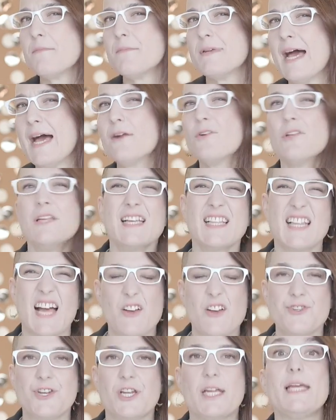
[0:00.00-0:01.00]
not only
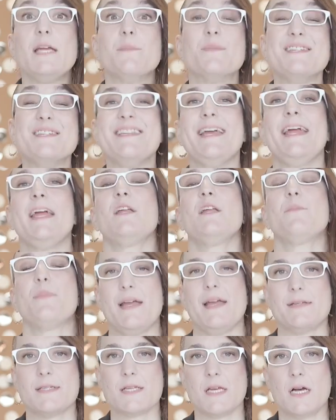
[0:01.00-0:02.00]
allows you to keep a
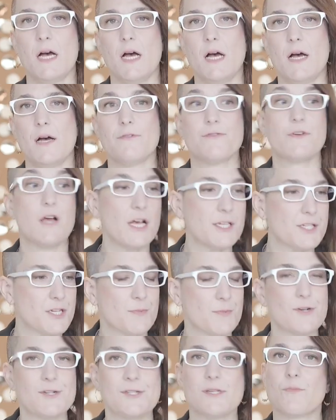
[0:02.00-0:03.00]
database of
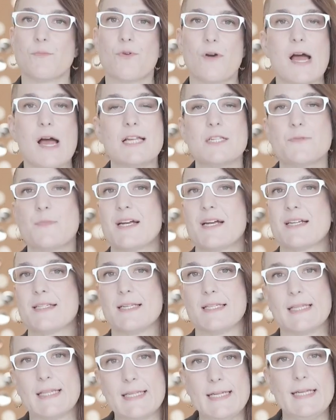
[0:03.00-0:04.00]
customers and prospects
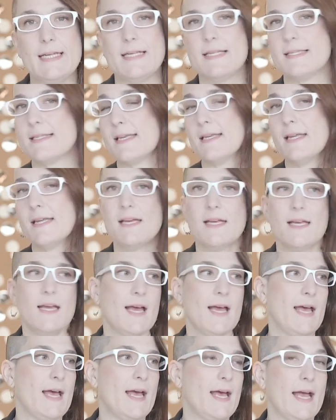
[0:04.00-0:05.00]
and leads and
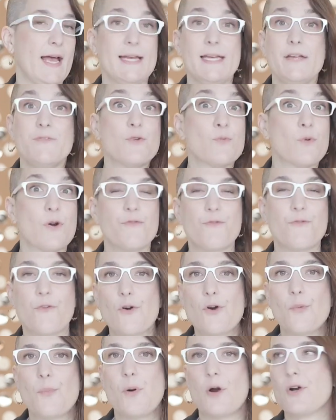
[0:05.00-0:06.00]
even
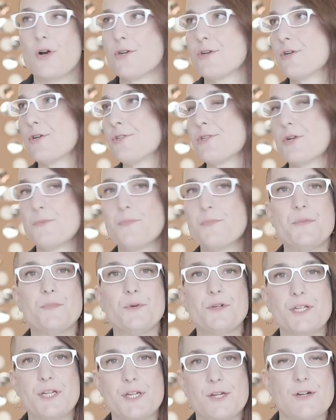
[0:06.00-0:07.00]
referral partners or
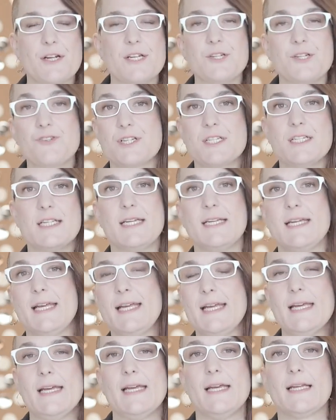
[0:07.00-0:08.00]
people that you're interested
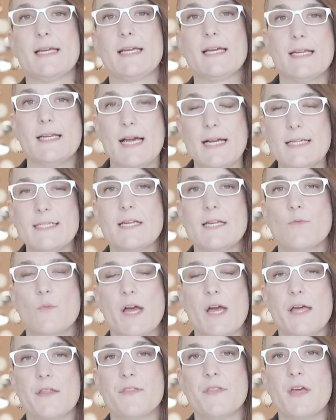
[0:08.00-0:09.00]
in connecting
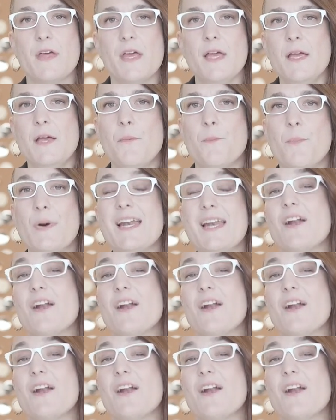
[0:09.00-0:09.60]
with, but